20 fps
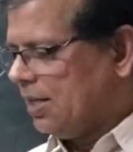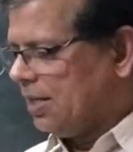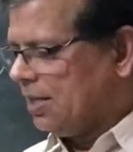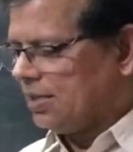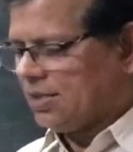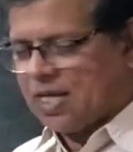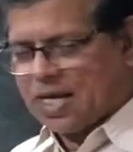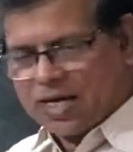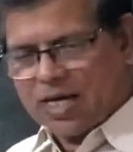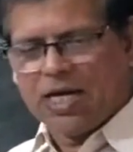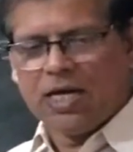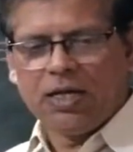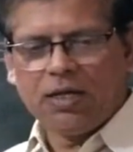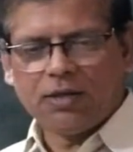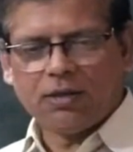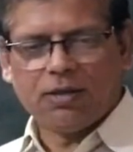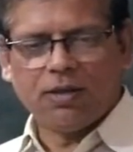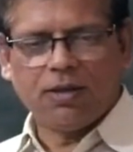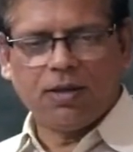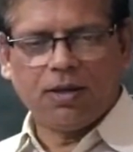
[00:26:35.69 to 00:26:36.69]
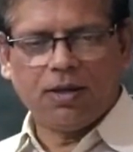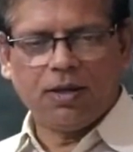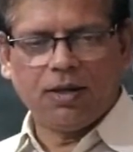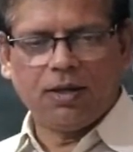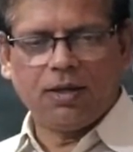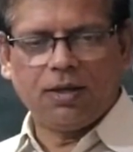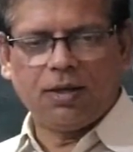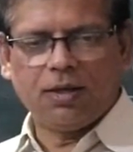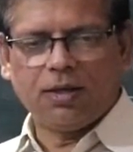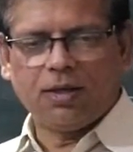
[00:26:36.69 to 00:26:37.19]
Second
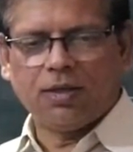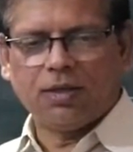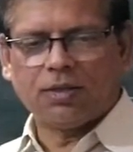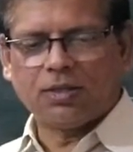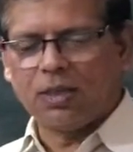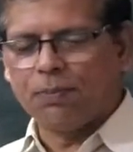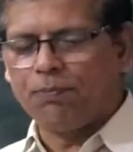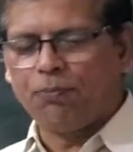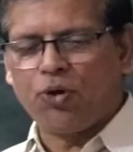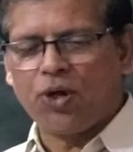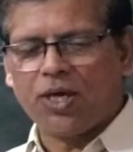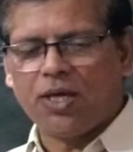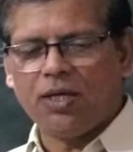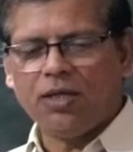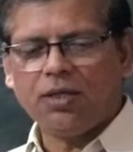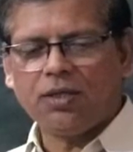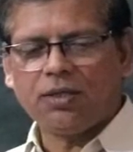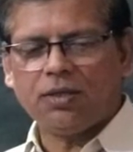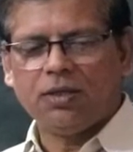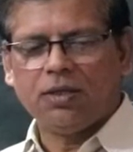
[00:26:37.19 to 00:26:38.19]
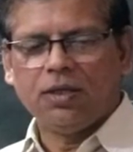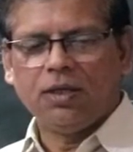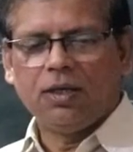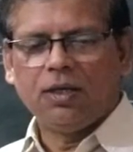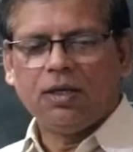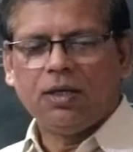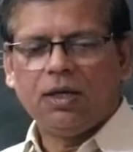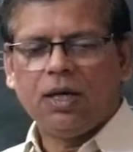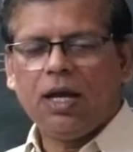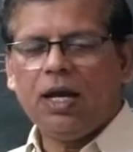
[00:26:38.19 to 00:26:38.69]
sub point,
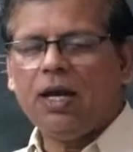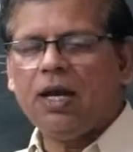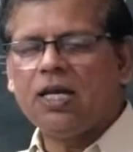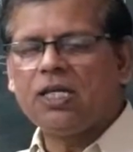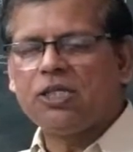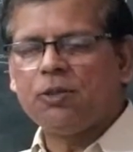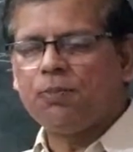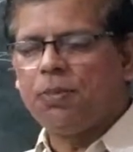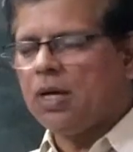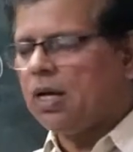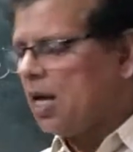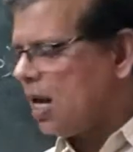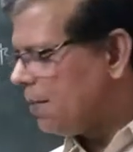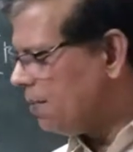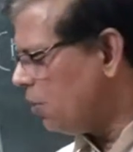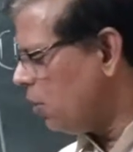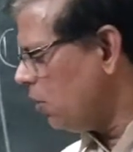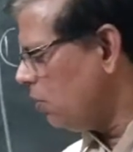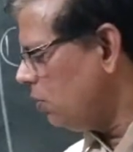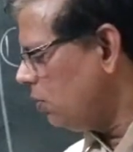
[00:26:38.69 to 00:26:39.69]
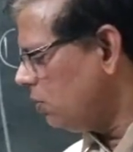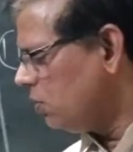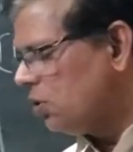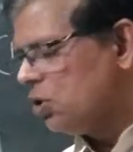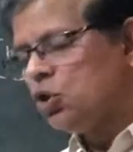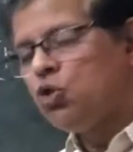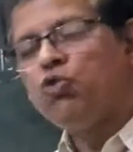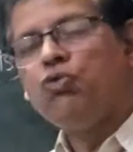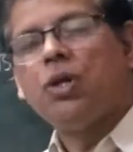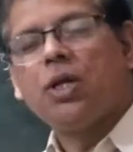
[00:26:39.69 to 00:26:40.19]
indiscipline among
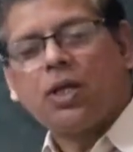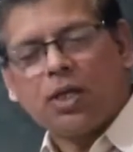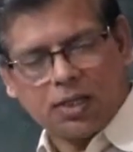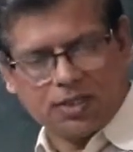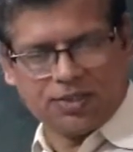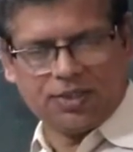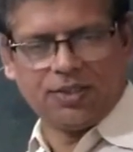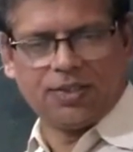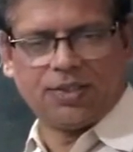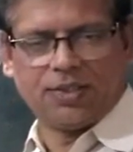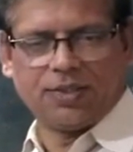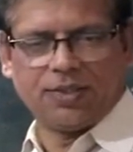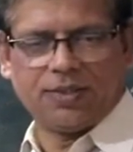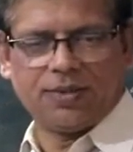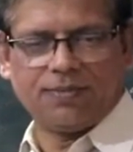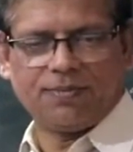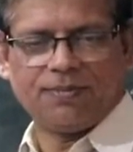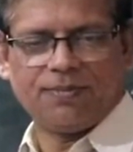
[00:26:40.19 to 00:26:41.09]
junior classes.